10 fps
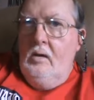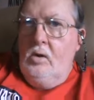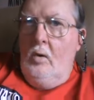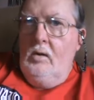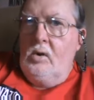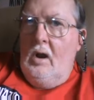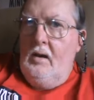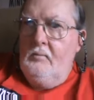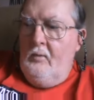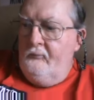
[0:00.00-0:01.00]
during
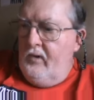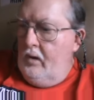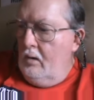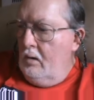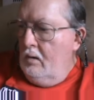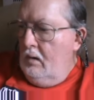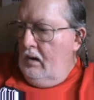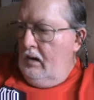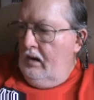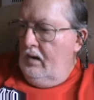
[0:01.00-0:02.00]
time of fear,
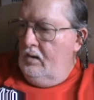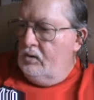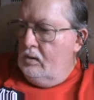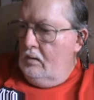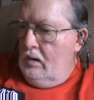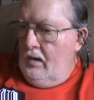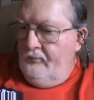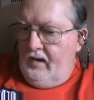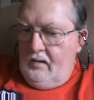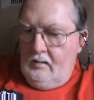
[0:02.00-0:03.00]
is
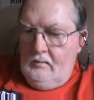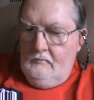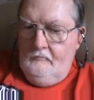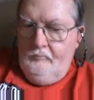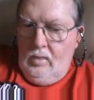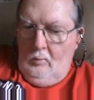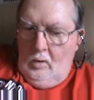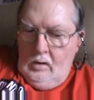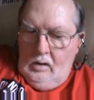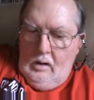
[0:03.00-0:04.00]
loving
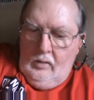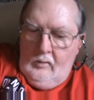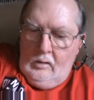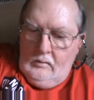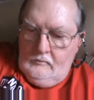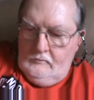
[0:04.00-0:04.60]
one another.